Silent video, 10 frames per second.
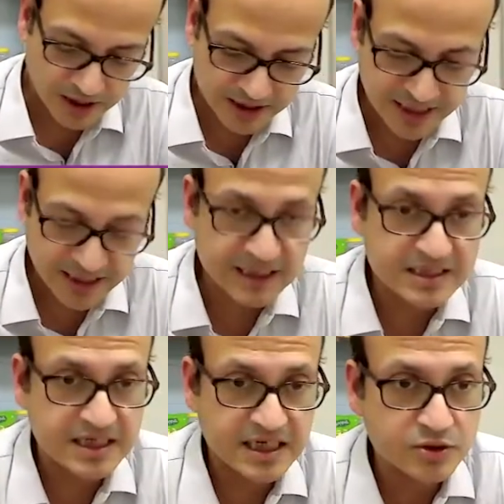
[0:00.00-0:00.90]
take
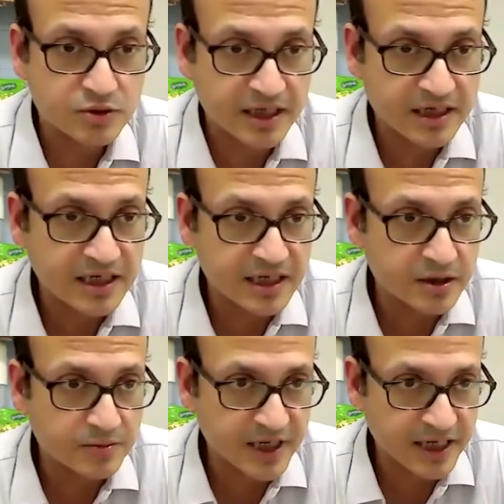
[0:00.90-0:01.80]
this into their
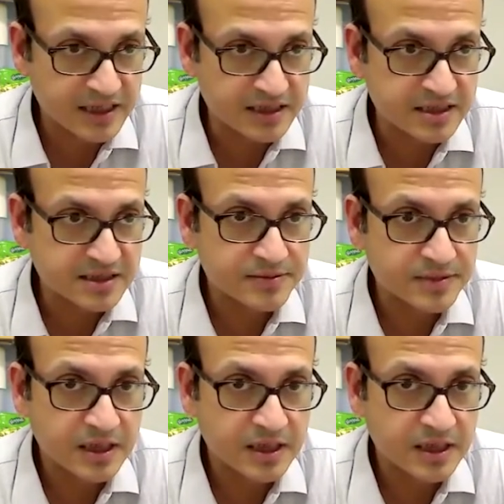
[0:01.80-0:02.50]
clinical practice.